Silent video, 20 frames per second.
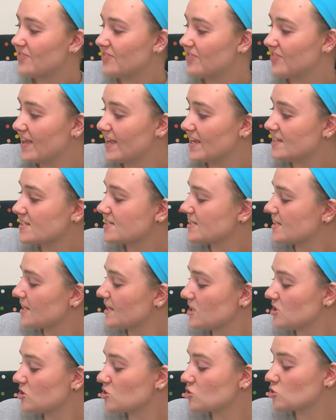This
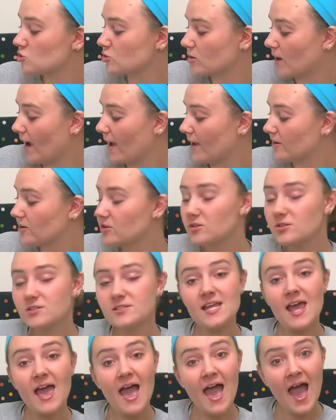is Triangle's
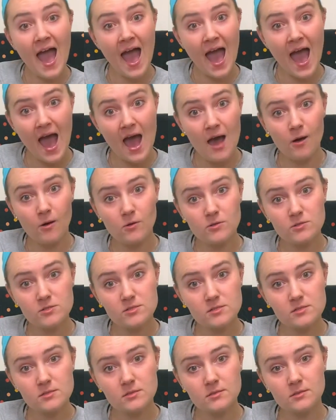
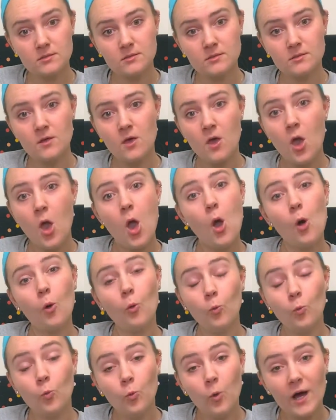house.
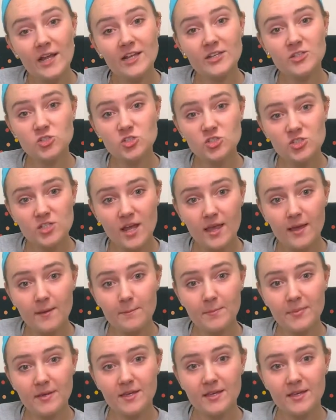What shape